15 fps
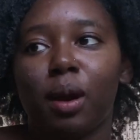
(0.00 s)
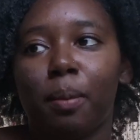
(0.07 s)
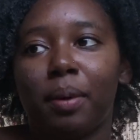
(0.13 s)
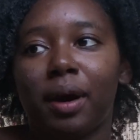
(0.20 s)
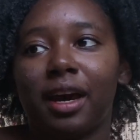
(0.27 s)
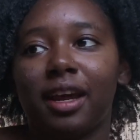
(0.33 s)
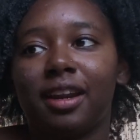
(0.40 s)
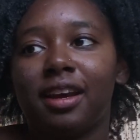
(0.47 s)

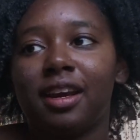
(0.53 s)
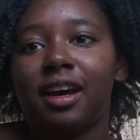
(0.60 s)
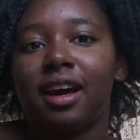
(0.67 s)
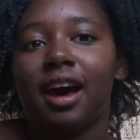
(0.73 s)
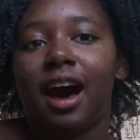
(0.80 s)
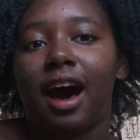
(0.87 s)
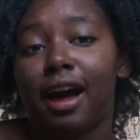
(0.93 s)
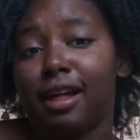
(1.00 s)
But
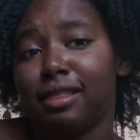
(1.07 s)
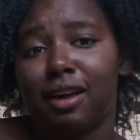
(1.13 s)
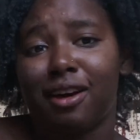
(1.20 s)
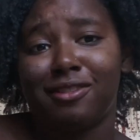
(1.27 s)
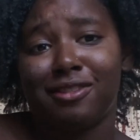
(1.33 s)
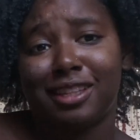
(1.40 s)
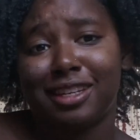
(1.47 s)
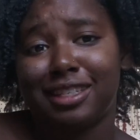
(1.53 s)
I
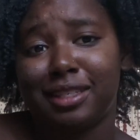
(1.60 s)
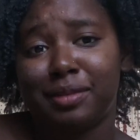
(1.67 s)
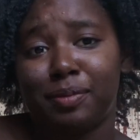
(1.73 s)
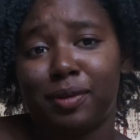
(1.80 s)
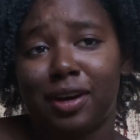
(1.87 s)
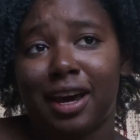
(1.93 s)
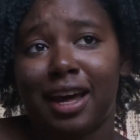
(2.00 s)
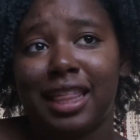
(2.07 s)
love this
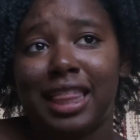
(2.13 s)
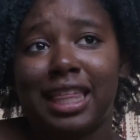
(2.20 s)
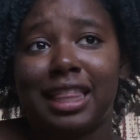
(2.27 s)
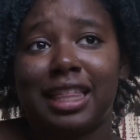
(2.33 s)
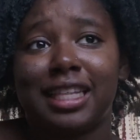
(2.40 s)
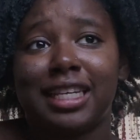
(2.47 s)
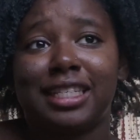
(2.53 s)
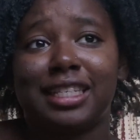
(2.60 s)
book. I think
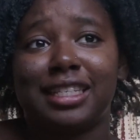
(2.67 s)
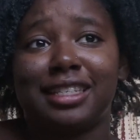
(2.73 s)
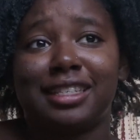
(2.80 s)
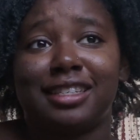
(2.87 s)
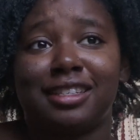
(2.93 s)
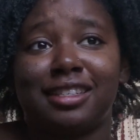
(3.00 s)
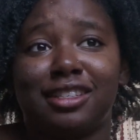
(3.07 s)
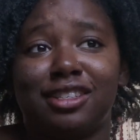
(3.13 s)
that this
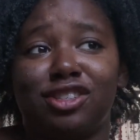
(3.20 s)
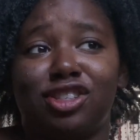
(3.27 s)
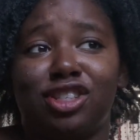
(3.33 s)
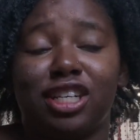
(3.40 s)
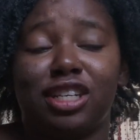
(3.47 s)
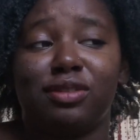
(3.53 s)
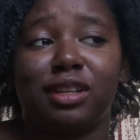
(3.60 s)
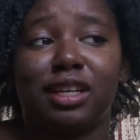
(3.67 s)
is
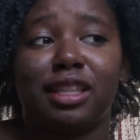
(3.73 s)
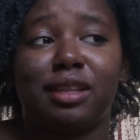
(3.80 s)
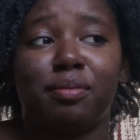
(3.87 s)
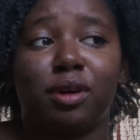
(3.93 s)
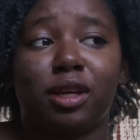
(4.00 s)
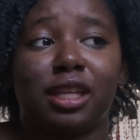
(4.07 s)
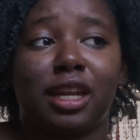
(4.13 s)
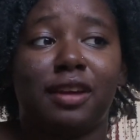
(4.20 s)
genuinely the
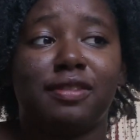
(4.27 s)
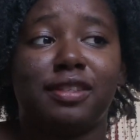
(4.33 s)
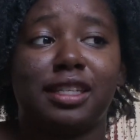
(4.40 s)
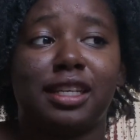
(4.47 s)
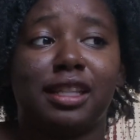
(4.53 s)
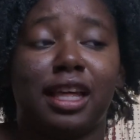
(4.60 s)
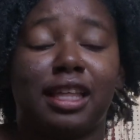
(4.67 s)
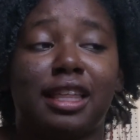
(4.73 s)
book that I've
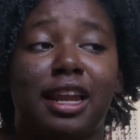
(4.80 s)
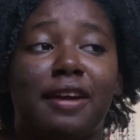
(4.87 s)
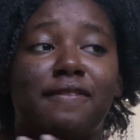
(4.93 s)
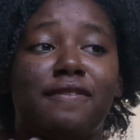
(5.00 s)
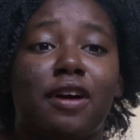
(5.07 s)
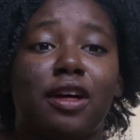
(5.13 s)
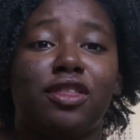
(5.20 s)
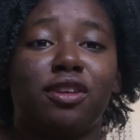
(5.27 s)
seen, like that I
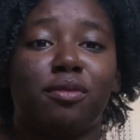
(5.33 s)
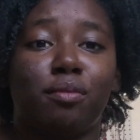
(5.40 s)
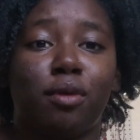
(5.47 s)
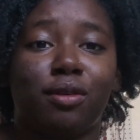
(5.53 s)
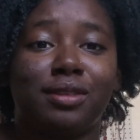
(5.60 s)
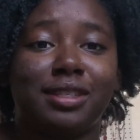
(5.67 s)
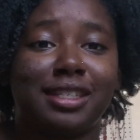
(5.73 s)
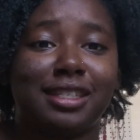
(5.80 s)
felt the
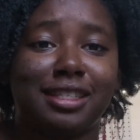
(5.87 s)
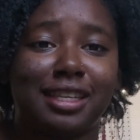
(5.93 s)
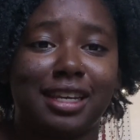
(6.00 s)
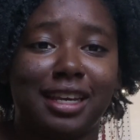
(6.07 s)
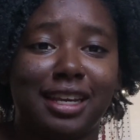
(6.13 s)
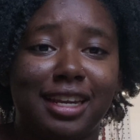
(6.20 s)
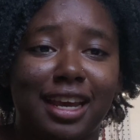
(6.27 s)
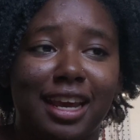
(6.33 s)
most
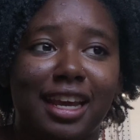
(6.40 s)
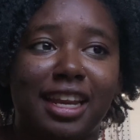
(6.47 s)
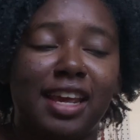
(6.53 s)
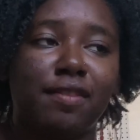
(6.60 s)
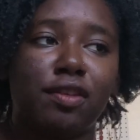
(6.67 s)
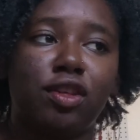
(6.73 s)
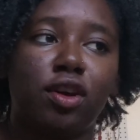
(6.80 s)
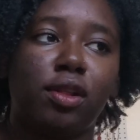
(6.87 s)
seen. And
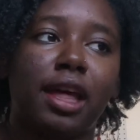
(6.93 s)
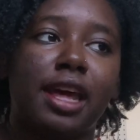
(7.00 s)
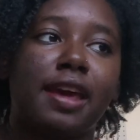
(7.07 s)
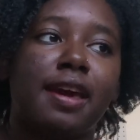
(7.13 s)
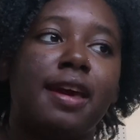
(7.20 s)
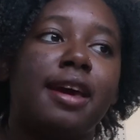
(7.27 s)
even though like